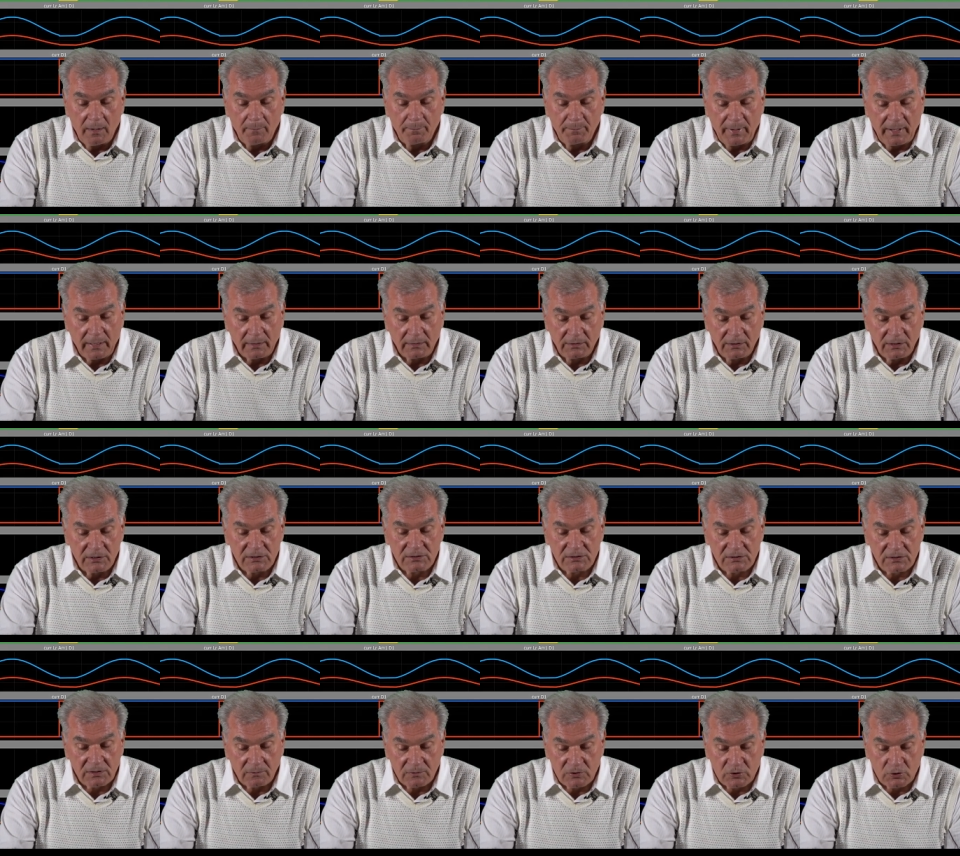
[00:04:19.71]
But
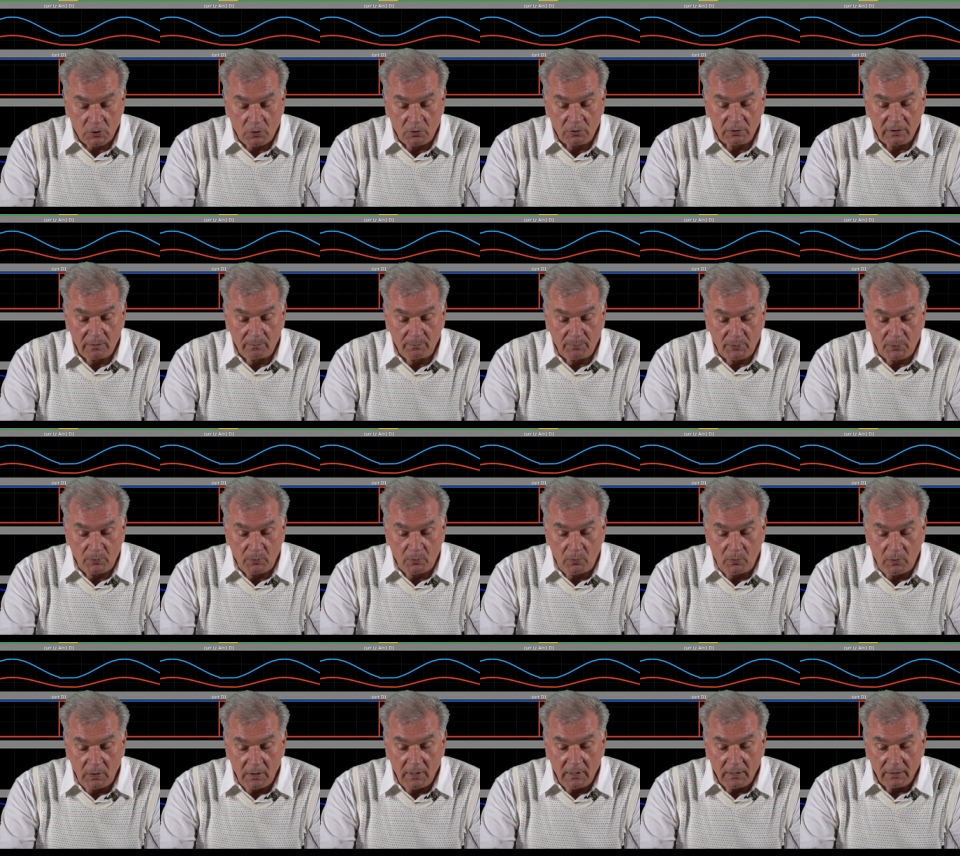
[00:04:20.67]
this shown in
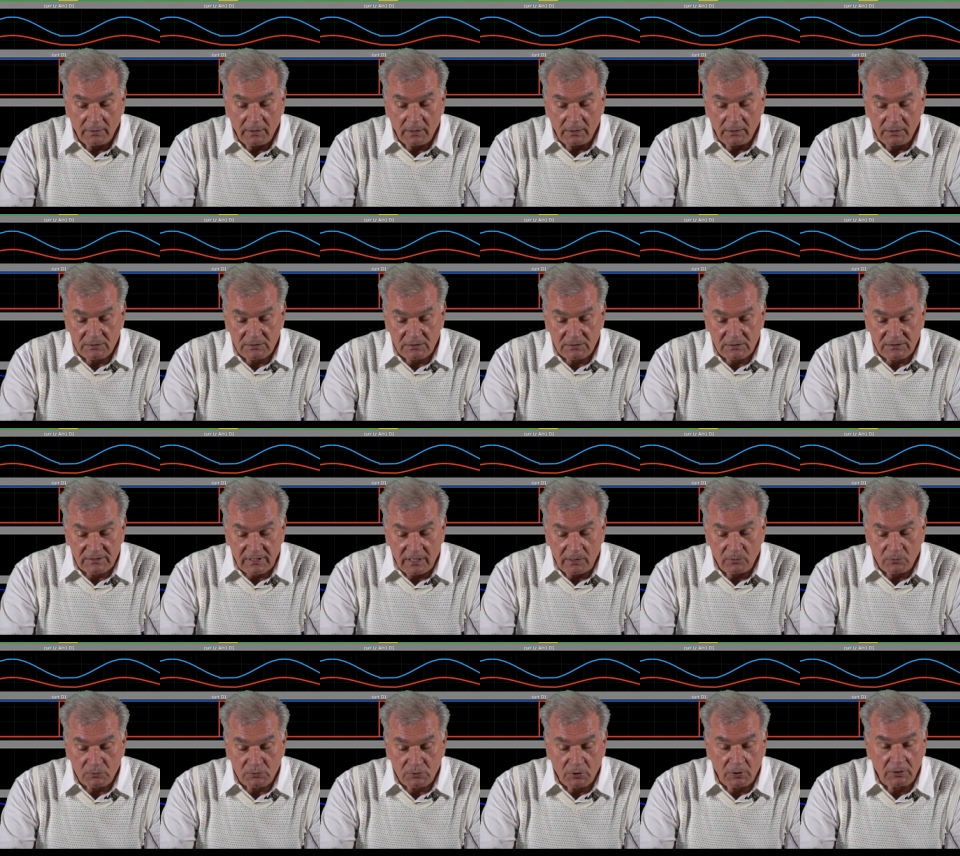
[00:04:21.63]
blue, that is a
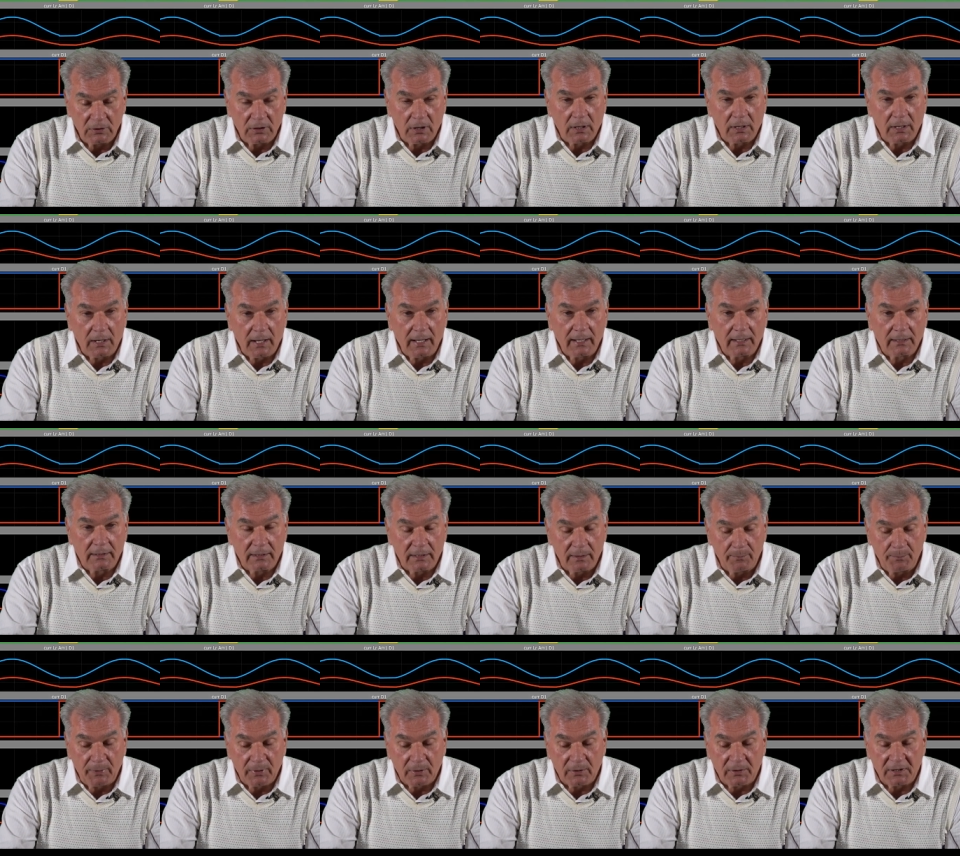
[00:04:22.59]
sinusoidal-like
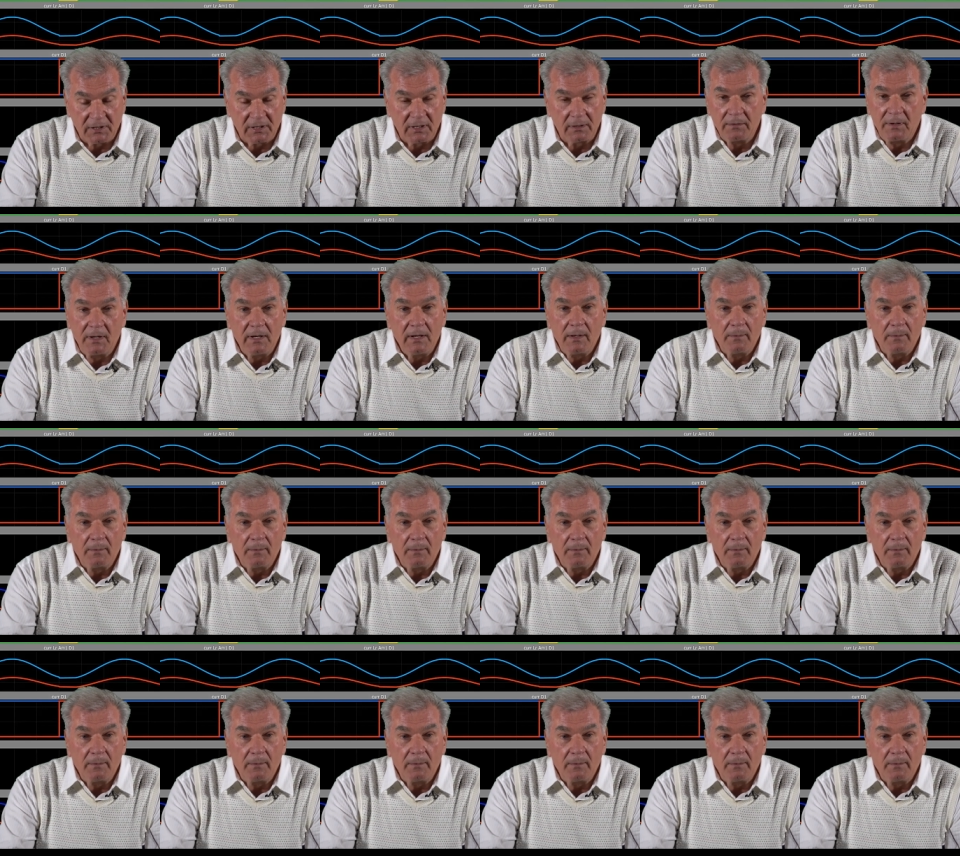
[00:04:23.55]
ripple current,